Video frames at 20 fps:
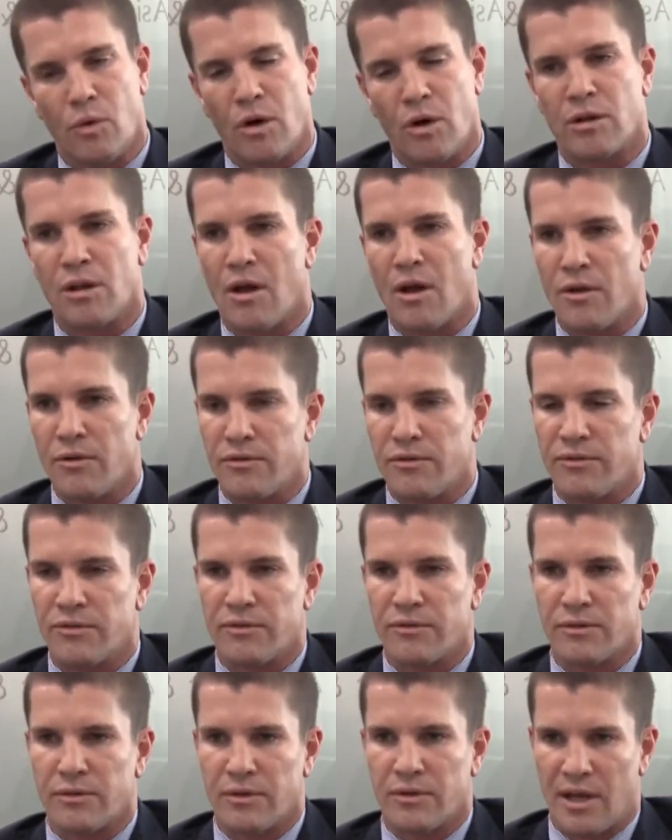
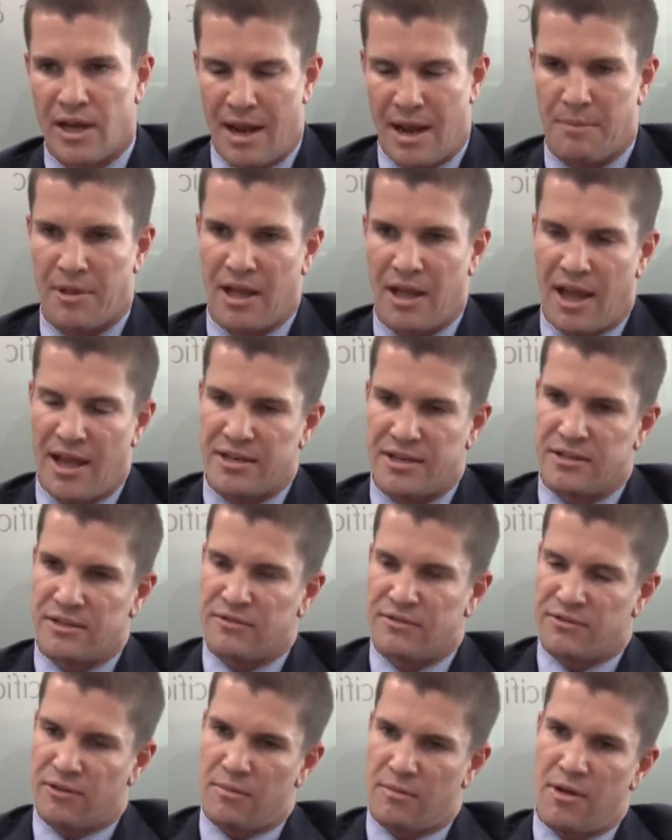workloads and
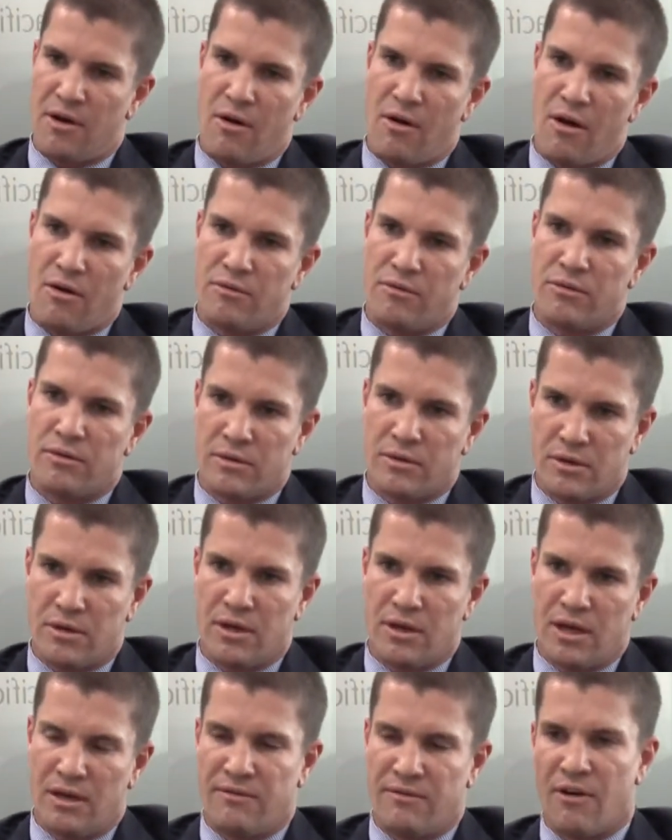applications from their own
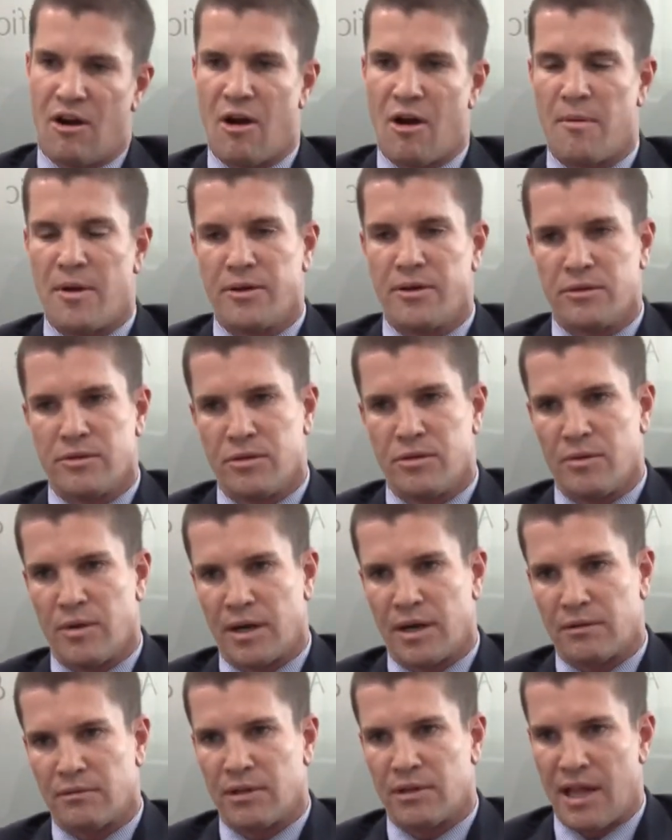environment
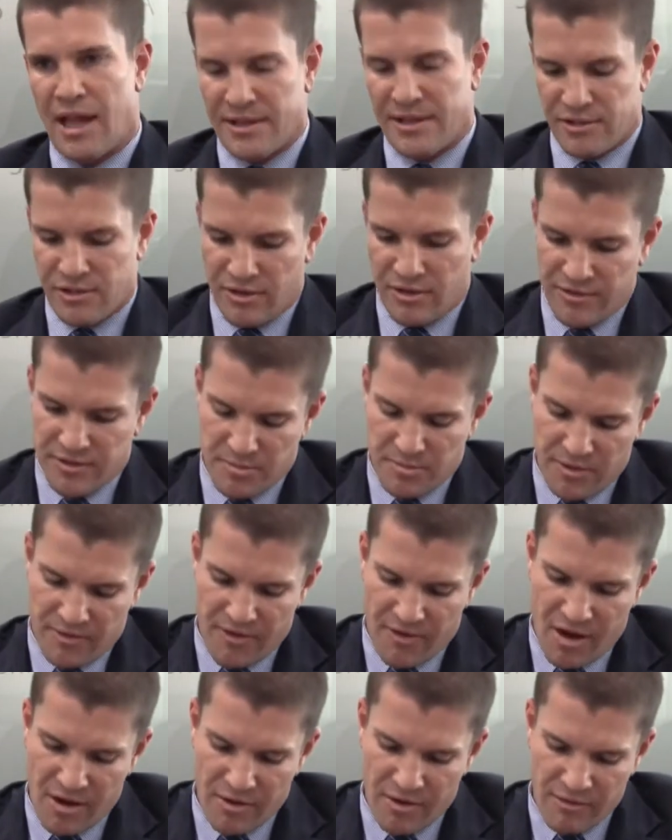to a cloud service
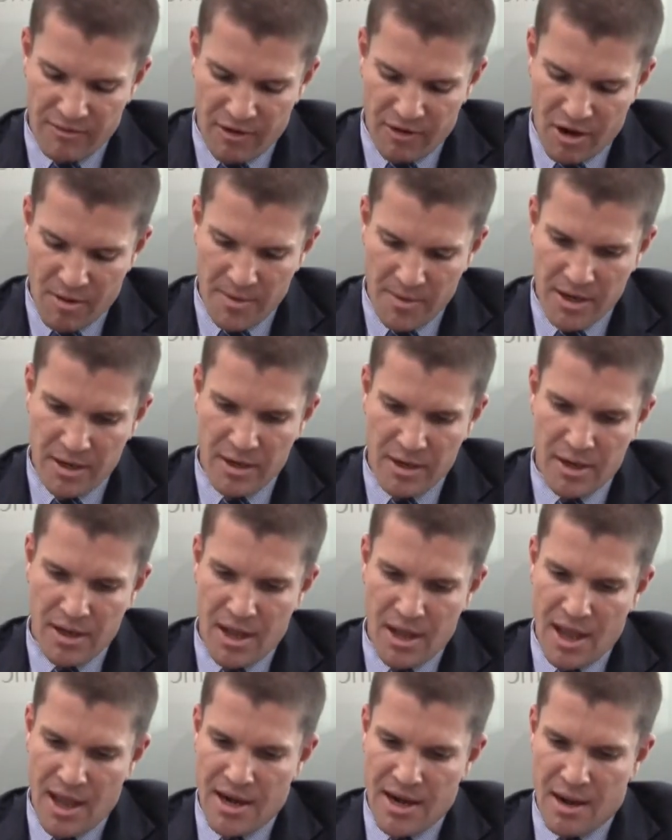provider environment.
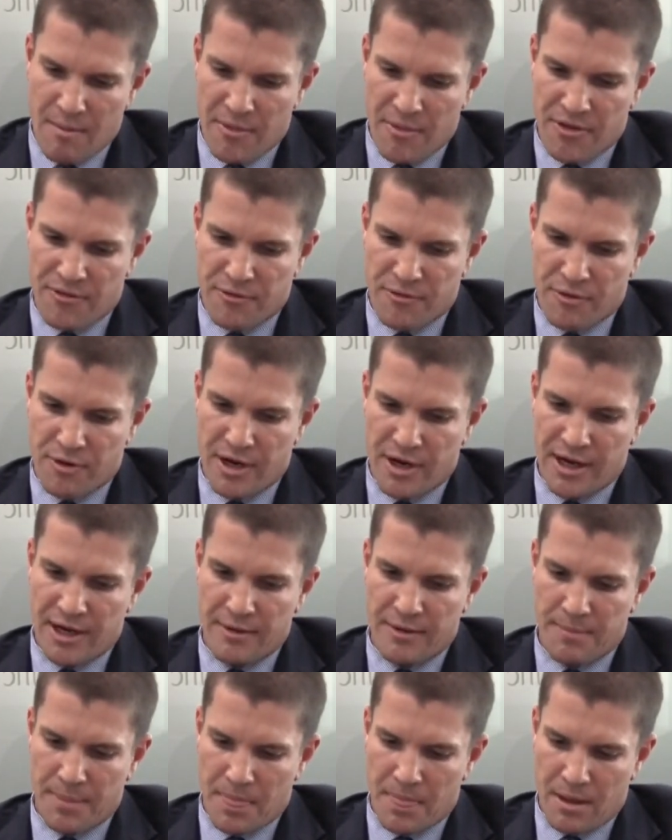And number
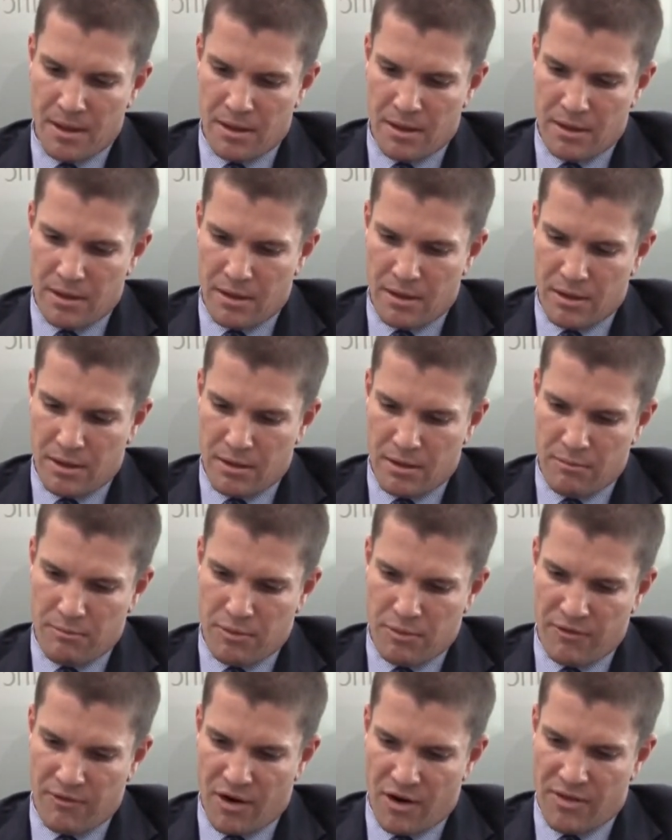three,
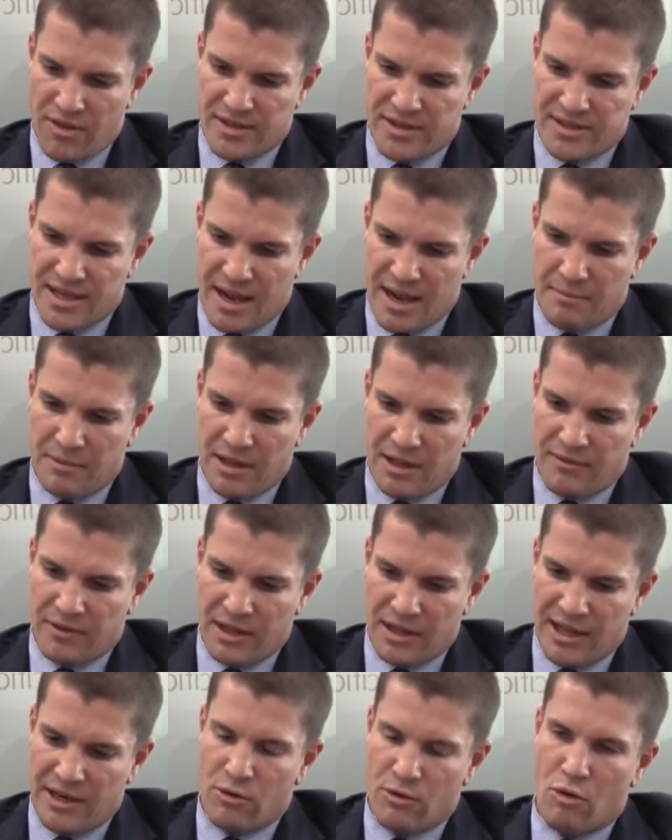provide the same
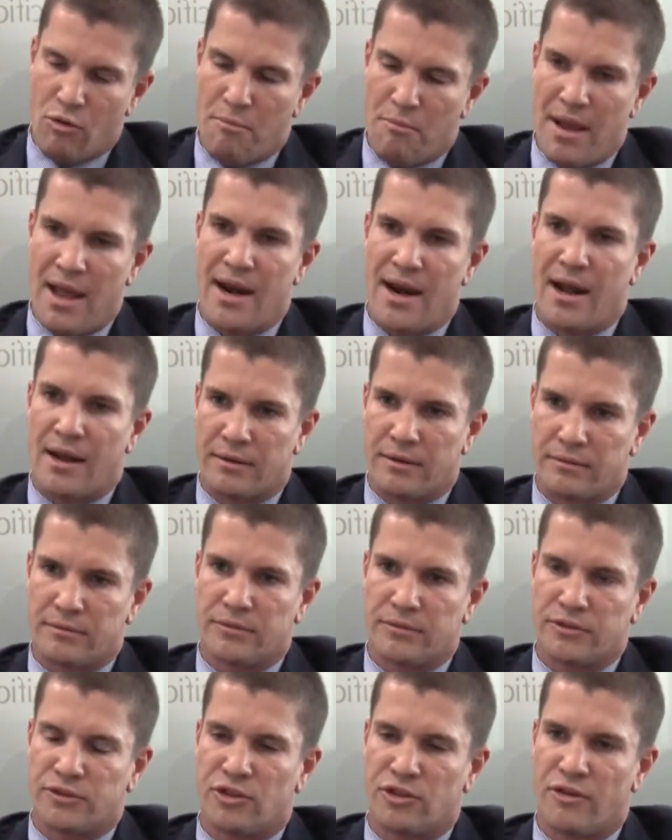level and or better
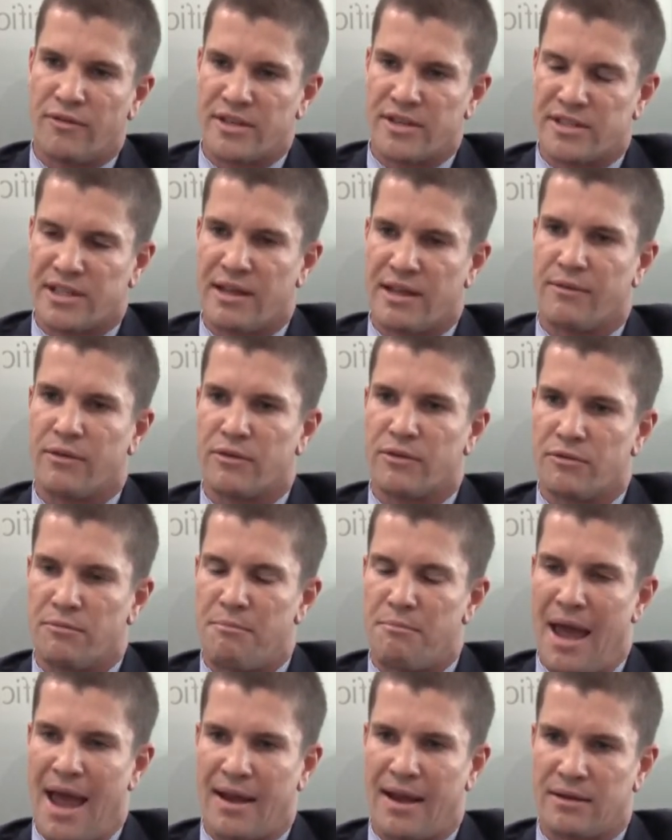service levels
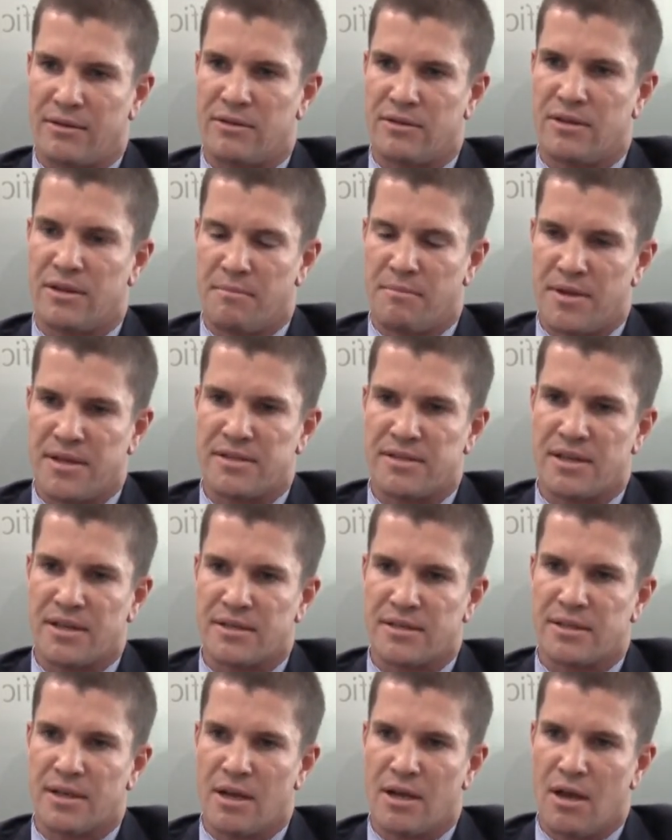back to the
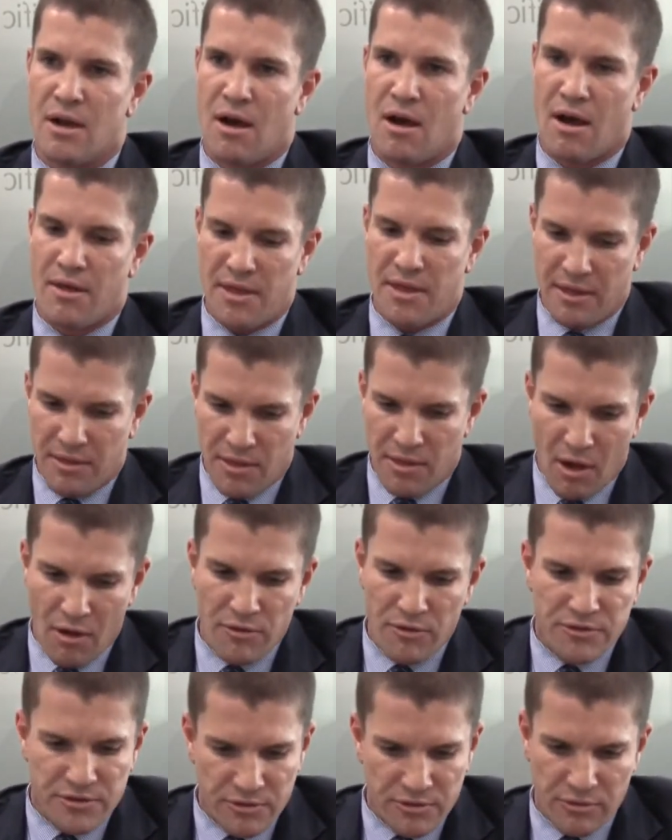business. I think
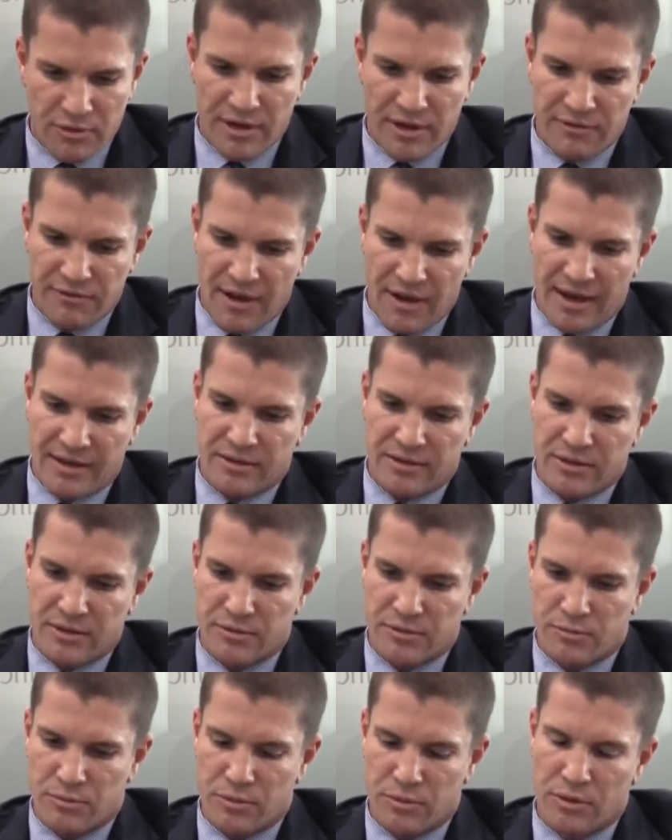those three
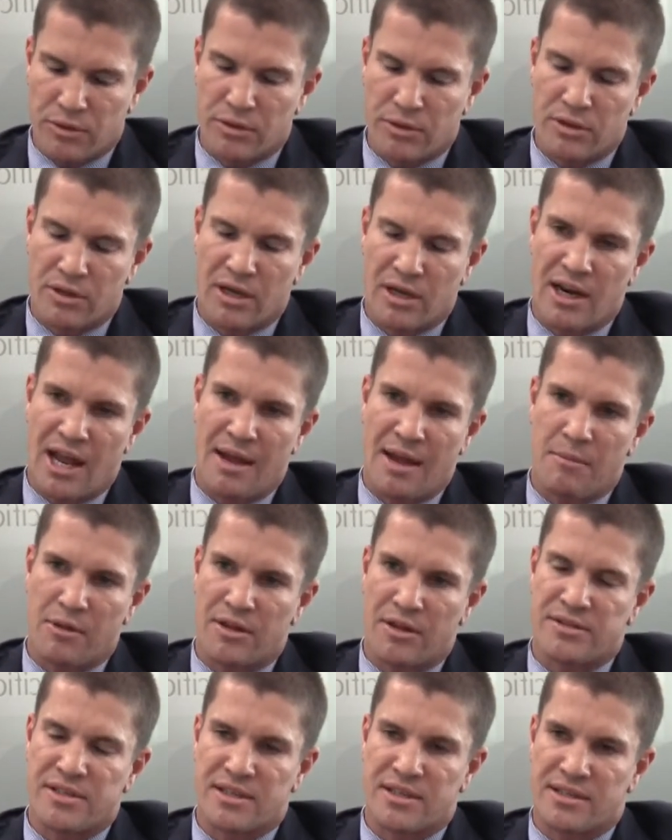factors would
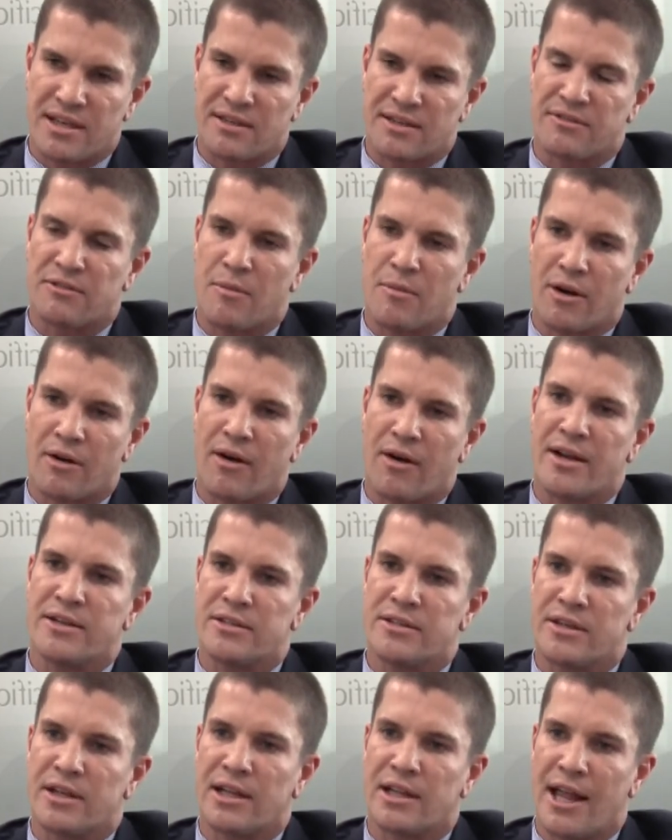enable a successful
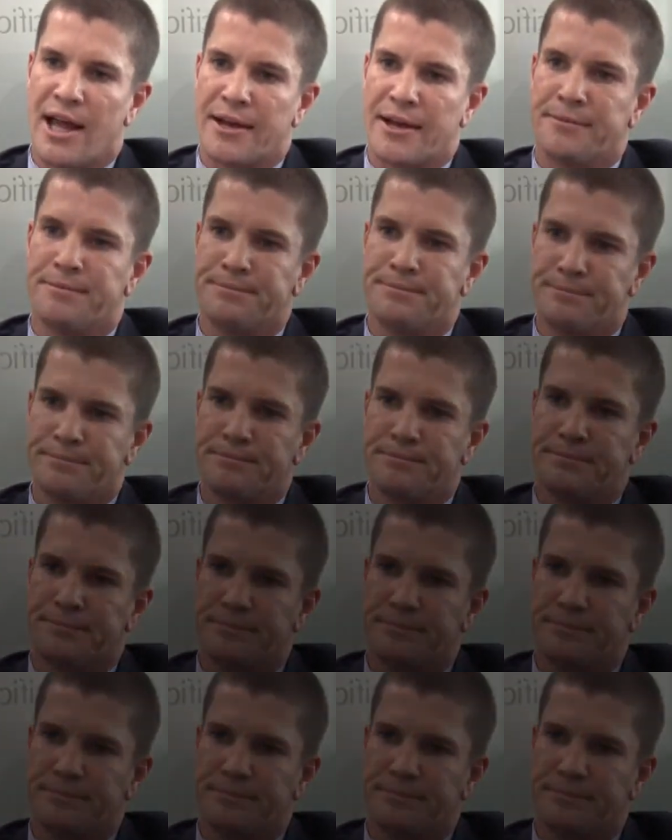migration to cloud.